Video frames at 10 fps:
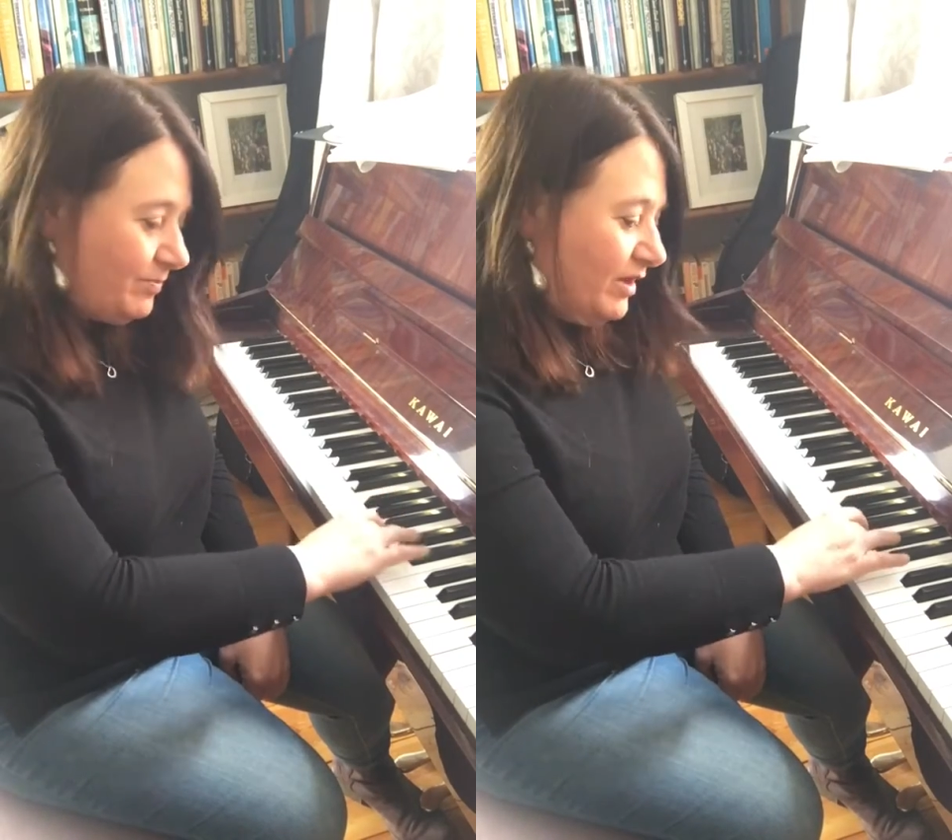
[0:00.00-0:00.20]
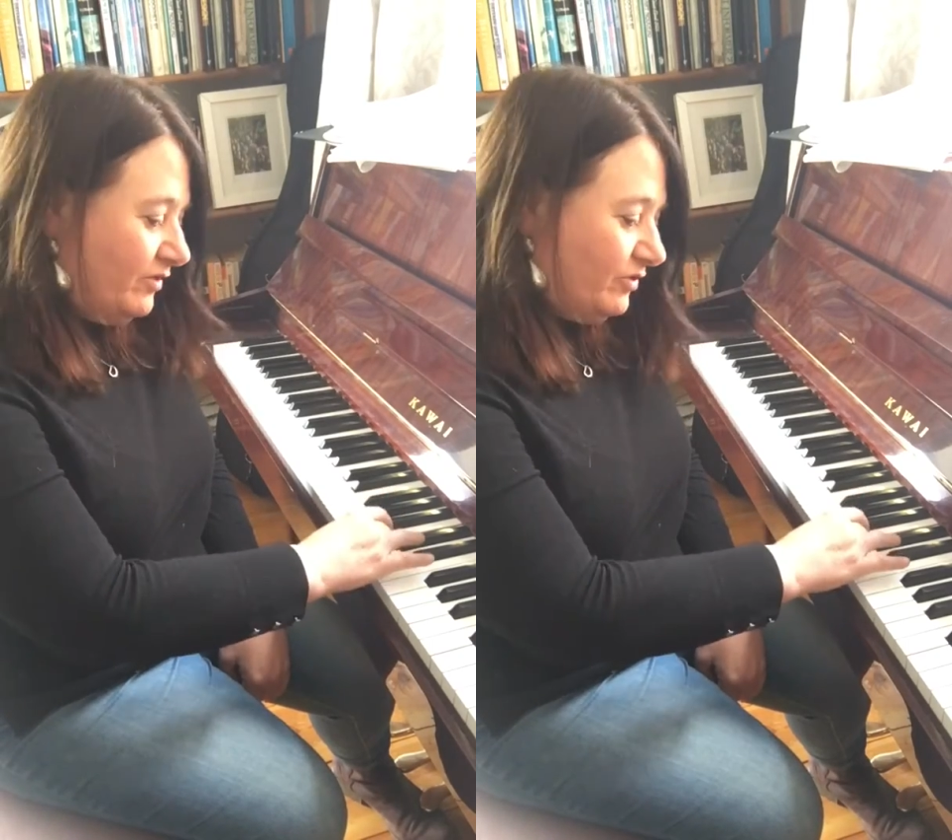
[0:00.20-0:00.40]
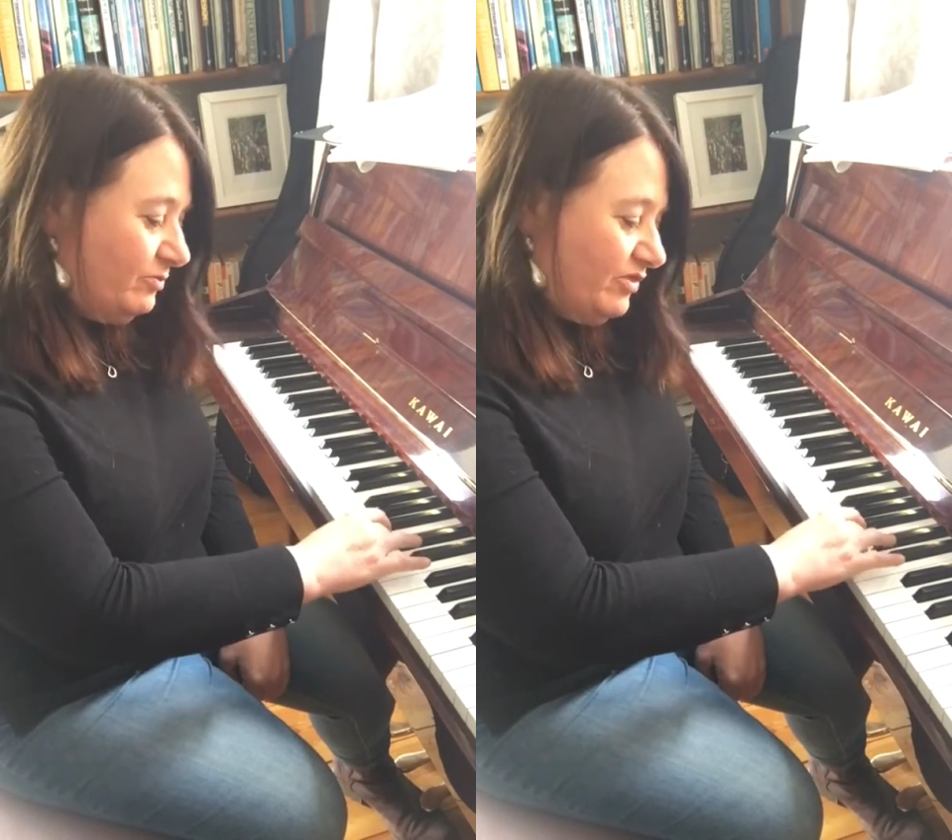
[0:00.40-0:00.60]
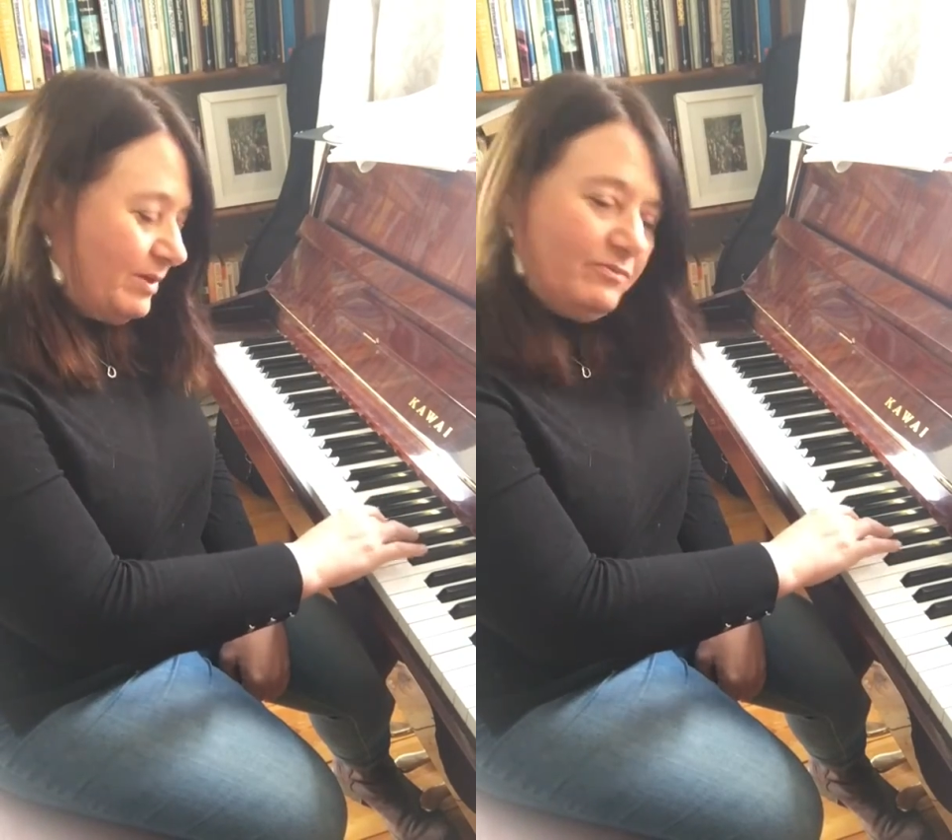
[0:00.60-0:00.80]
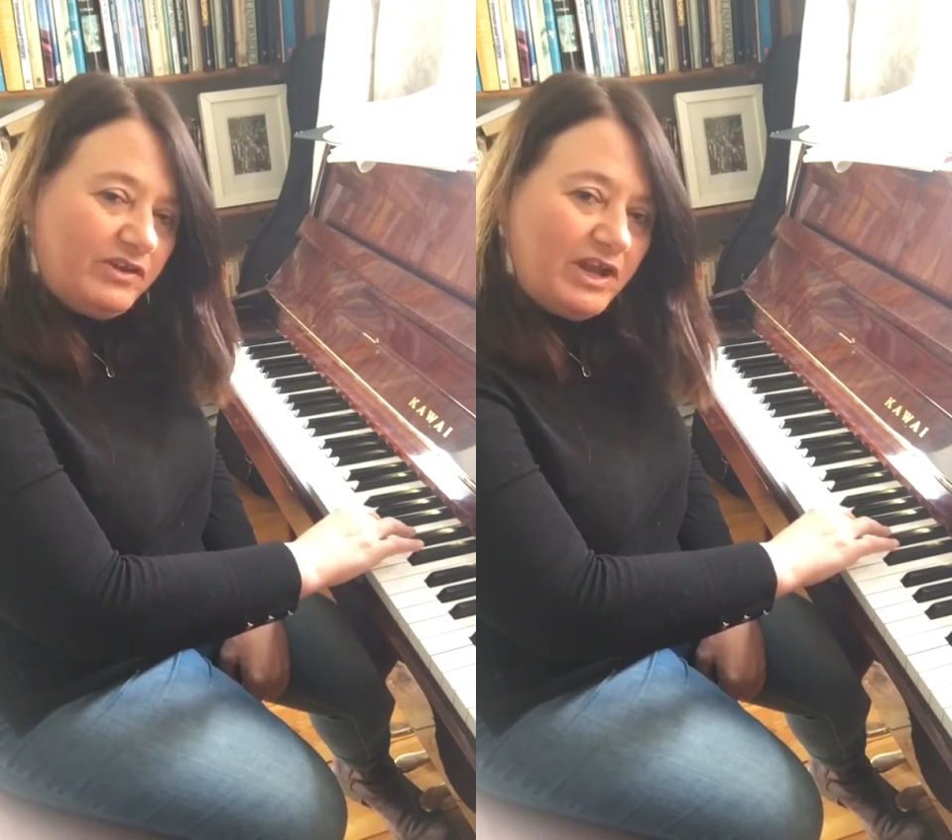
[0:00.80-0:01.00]
So
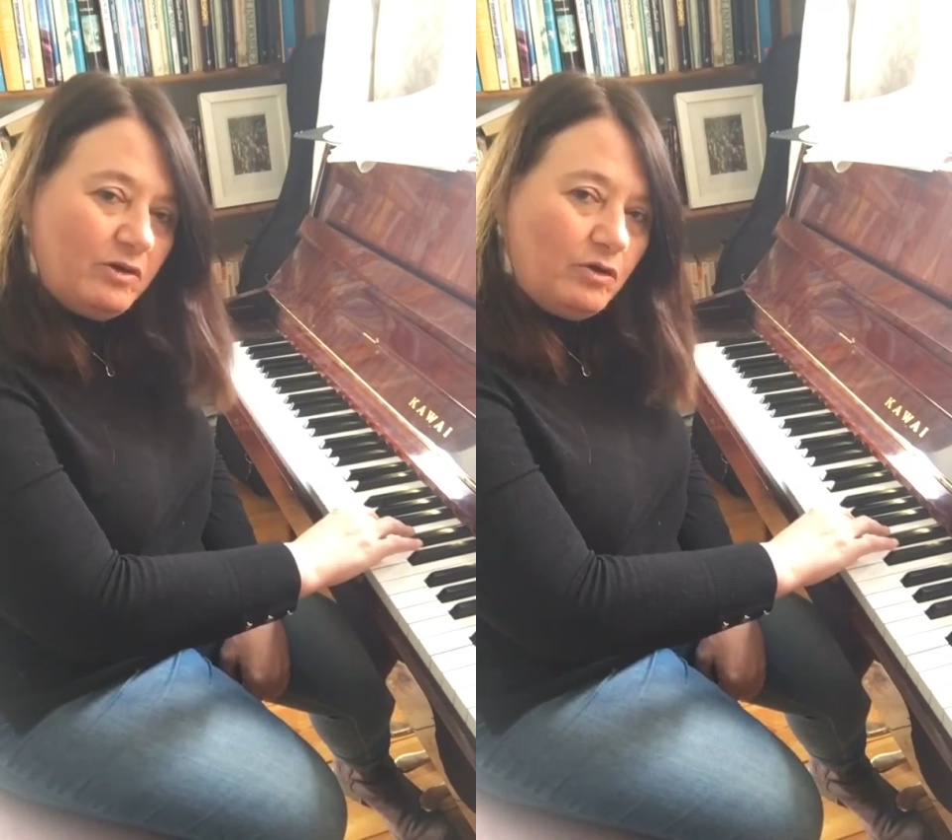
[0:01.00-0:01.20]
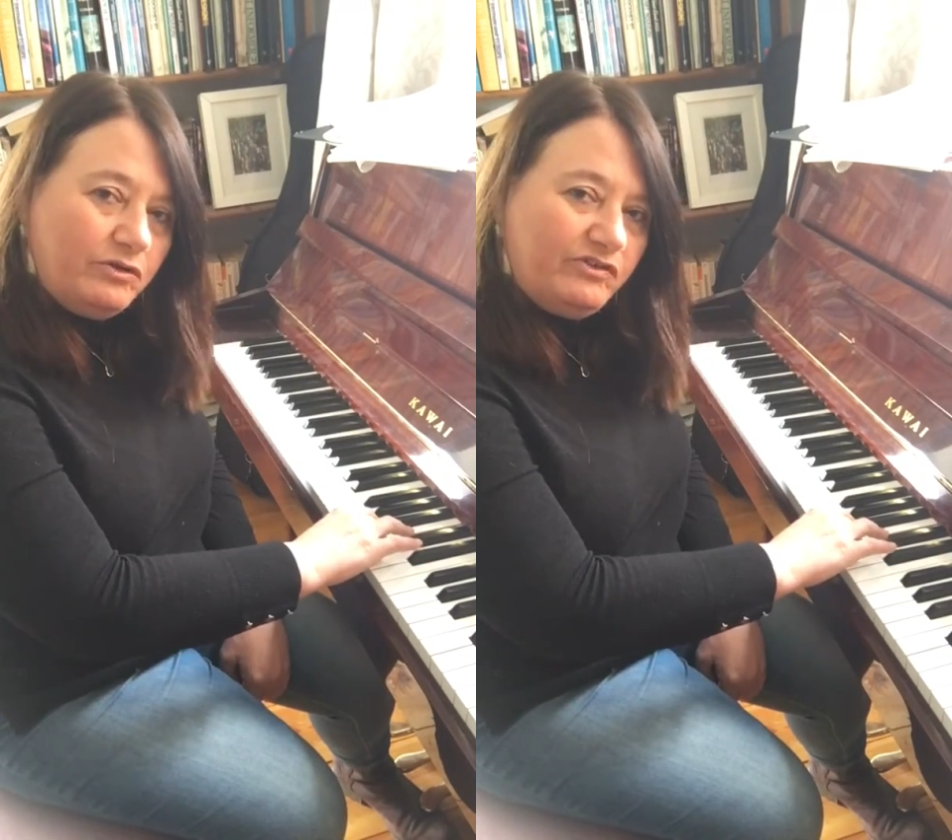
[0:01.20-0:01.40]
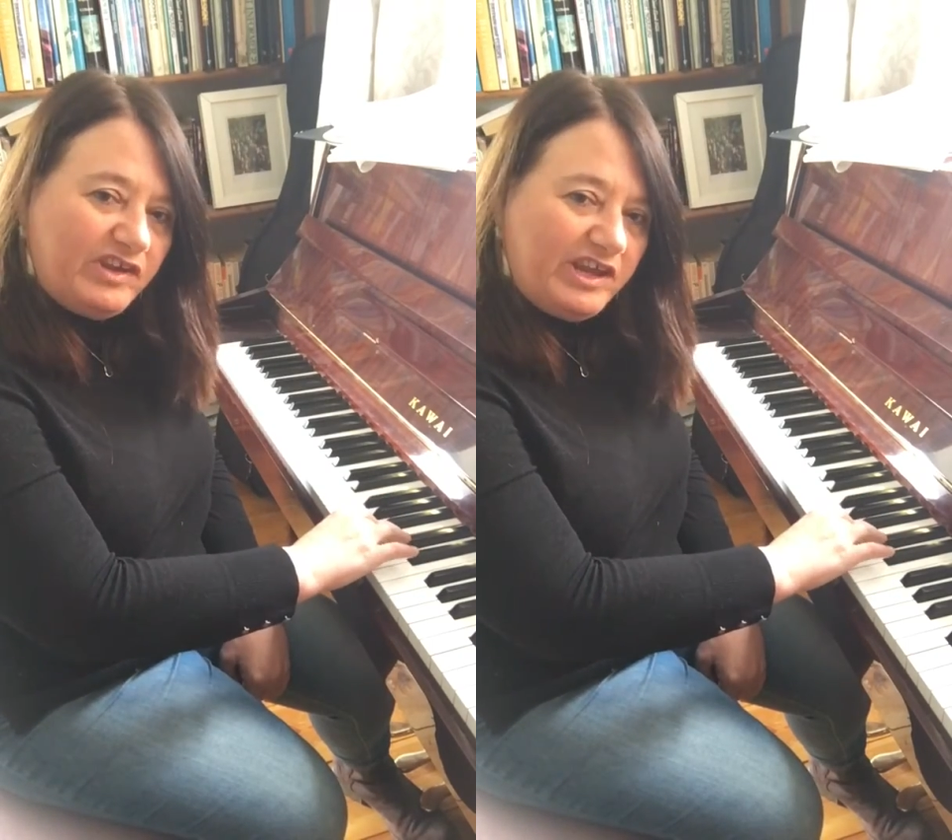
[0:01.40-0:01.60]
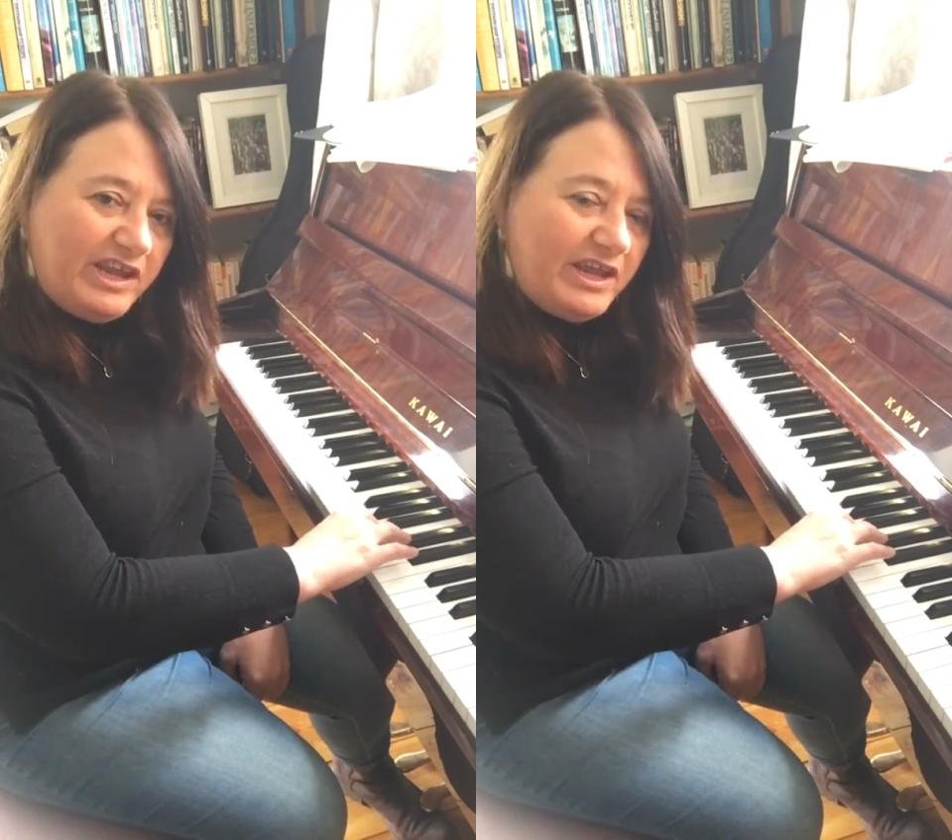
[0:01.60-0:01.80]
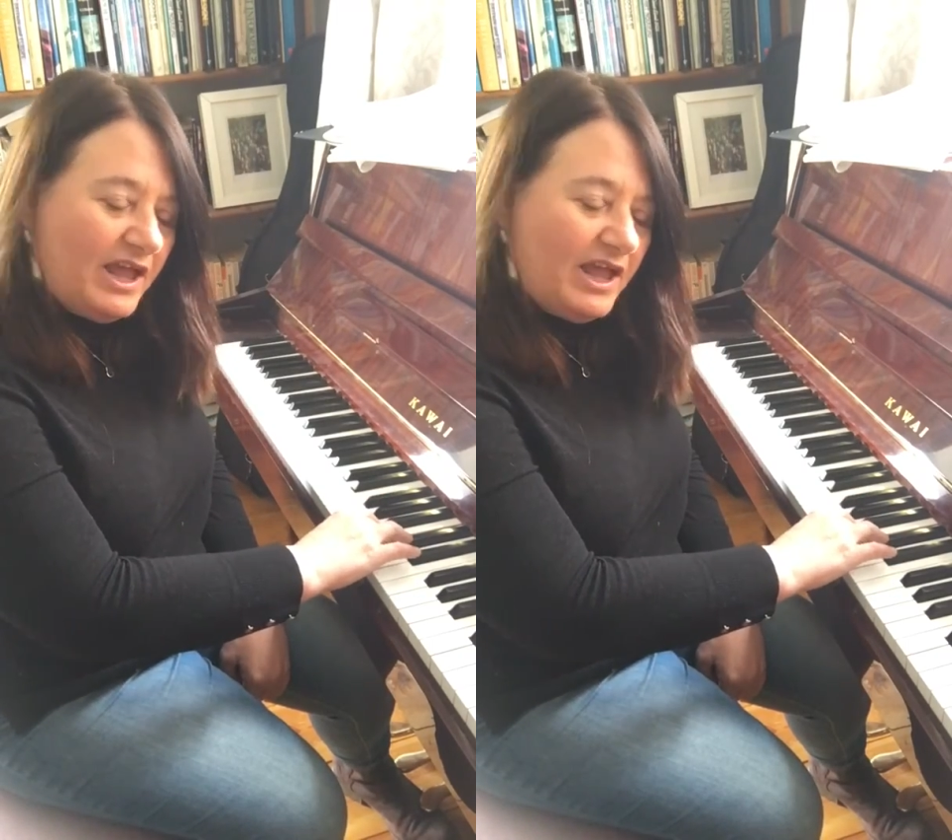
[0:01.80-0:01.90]
thumb's now on D,